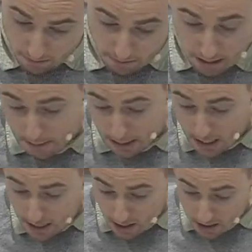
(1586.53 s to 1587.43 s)

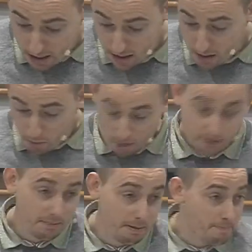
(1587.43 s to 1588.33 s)
Maybe you
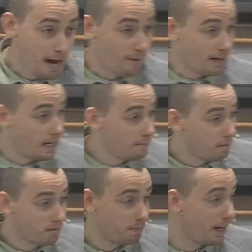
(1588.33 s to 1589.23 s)
want to be married,
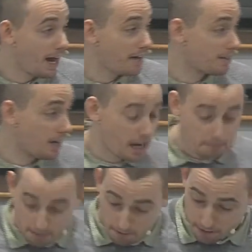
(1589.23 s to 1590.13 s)
but it hasn't
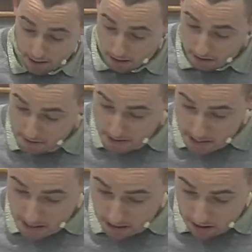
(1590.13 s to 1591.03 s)
happened for you.
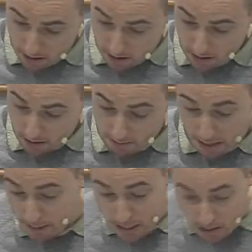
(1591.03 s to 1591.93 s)

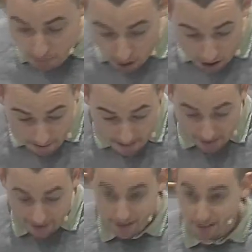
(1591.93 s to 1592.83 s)
Maybe you are
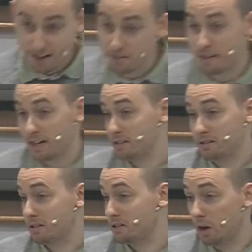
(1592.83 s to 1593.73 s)
married and things
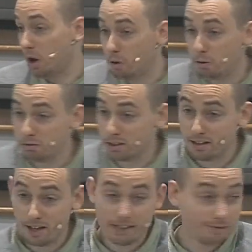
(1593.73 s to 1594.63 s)
are just cold
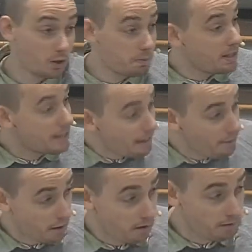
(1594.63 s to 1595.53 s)
and they've just been
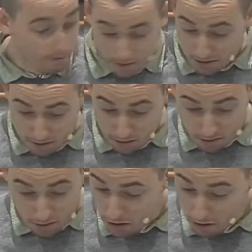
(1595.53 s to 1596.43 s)
difficult for
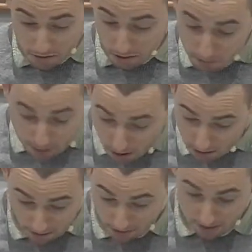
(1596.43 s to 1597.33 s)
just so, so
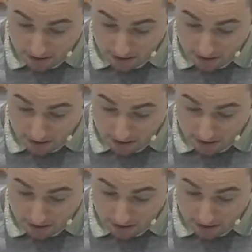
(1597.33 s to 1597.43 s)
long.